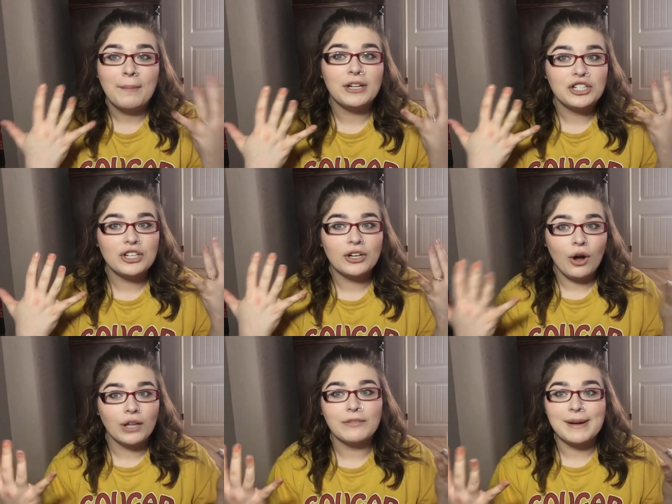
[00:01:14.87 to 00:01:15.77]
pretty sure
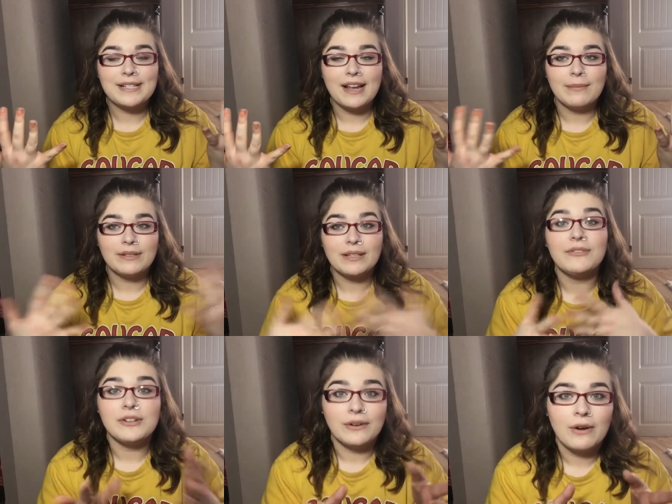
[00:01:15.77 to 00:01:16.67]
all of my tables, if
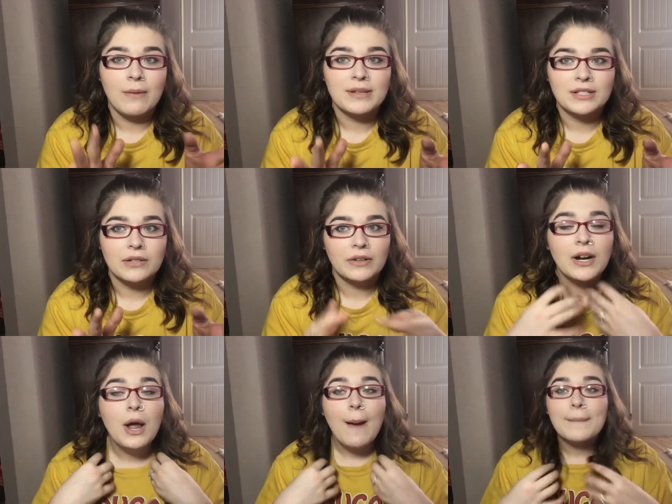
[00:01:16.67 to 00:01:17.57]
you don't know I'm a server,